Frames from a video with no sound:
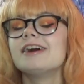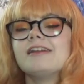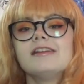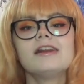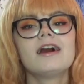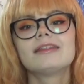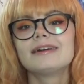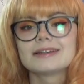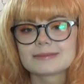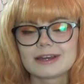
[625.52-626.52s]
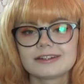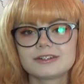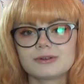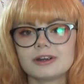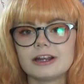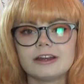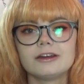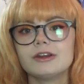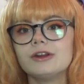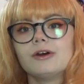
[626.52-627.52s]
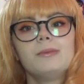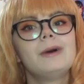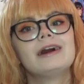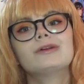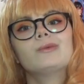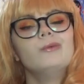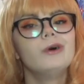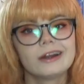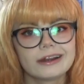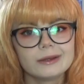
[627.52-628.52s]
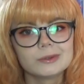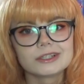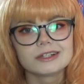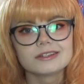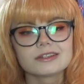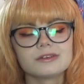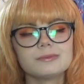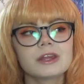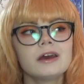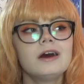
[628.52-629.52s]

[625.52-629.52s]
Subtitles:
Nothing is mandatory, no matter what anyone tells you.